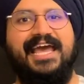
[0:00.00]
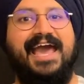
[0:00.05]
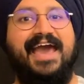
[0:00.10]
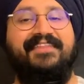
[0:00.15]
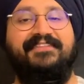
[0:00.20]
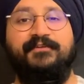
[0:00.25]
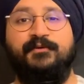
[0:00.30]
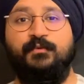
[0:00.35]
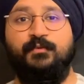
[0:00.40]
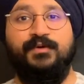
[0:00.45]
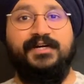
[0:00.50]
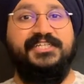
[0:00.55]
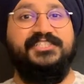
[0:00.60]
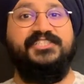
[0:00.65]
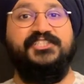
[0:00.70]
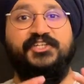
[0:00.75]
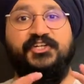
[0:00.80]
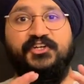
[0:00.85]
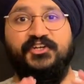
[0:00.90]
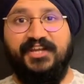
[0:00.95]
and it
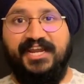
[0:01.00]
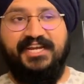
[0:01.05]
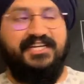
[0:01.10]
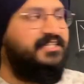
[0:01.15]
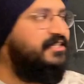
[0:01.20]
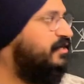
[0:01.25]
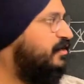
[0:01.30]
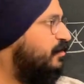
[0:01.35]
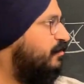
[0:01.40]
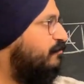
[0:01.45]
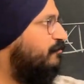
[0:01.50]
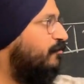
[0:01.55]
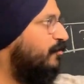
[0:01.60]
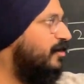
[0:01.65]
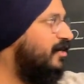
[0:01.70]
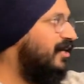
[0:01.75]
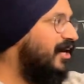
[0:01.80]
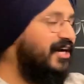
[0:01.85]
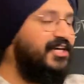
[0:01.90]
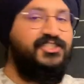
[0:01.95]
works great
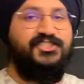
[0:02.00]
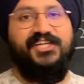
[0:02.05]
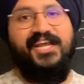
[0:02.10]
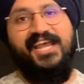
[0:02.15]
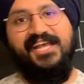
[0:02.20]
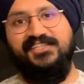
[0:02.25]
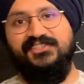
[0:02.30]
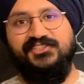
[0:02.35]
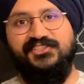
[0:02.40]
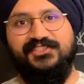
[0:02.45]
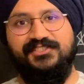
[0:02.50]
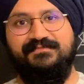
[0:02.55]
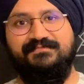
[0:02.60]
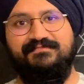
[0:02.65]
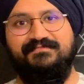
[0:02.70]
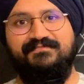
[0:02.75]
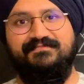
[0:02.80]
for large n's.